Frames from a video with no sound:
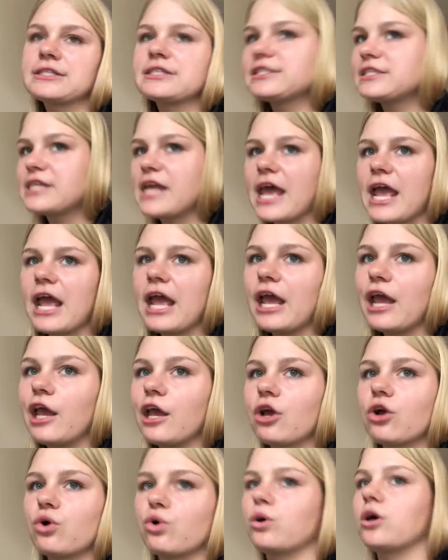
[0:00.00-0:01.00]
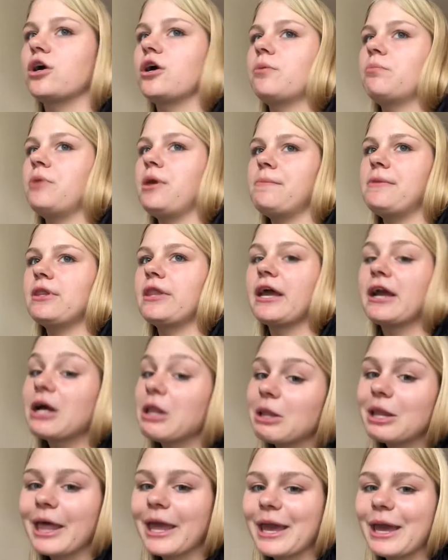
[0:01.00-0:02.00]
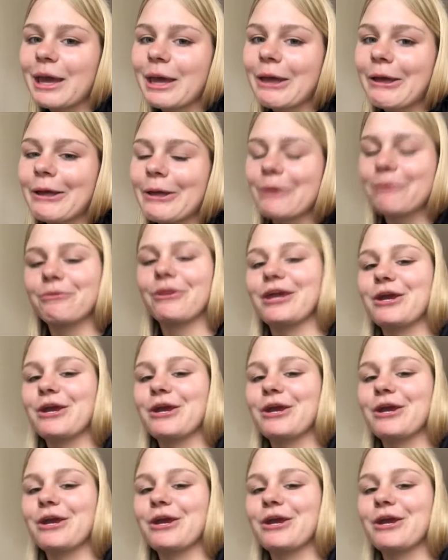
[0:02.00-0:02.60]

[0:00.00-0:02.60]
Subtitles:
snake or maybe like a lamb?